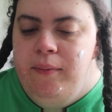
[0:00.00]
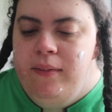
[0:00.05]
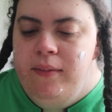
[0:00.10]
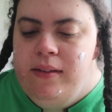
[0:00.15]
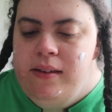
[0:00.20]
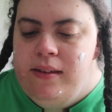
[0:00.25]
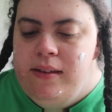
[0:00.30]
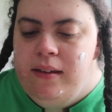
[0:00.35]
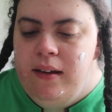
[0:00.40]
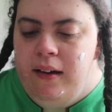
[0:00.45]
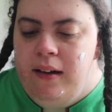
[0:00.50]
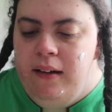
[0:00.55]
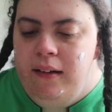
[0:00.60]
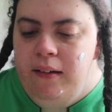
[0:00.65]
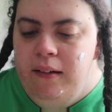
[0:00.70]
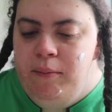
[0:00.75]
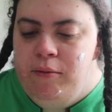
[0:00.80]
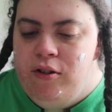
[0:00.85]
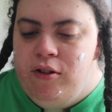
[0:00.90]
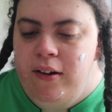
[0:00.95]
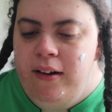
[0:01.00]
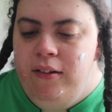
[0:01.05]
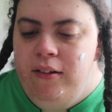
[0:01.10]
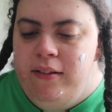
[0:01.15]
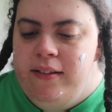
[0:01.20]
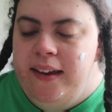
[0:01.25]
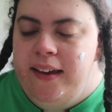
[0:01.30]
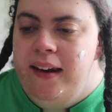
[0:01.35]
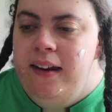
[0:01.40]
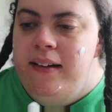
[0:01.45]
So I'm trying
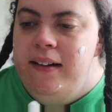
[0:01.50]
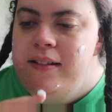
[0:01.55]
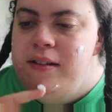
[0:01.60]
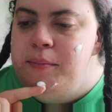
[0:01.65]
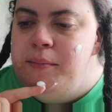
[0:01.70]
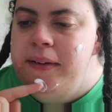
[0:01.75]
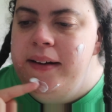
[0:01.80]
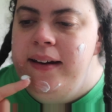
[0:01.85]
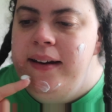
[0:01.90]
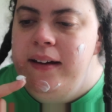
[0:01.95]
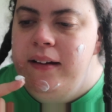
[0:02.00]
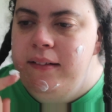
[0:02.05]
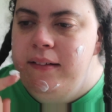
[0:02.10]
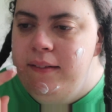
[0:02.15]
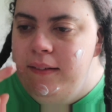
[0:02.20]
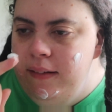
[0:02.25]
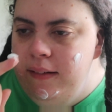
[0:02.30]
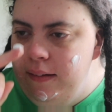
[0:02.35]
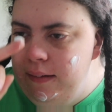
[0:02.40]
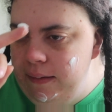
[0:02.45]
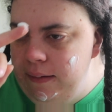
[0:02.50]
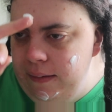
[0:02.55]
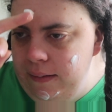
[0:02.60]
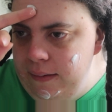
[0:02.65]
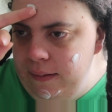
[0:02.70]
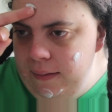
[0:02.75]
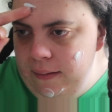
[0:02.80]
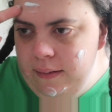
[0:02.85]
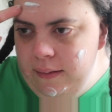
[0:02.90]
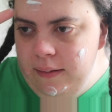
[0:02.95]
not to get it under my nail,
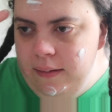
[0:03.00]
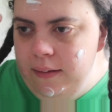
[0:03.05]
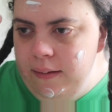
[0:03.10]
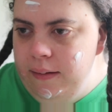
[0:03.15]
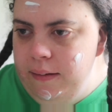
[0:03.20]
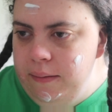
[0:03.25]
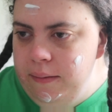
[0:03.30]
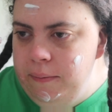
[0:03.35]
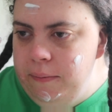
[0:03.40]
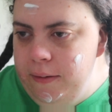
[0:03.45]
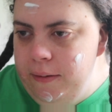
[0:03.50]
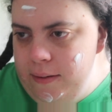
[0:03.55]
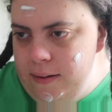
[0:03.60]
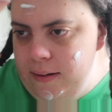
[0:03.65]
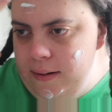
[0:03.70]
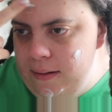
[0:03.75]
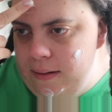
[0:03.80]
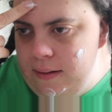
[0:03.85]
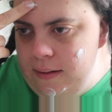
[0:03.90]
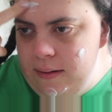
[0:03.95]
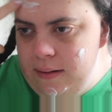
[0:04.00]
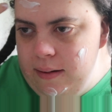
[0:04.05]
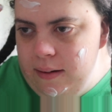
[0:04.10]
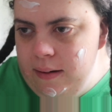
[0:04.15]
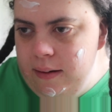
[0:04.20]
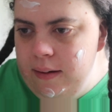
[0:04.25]
which is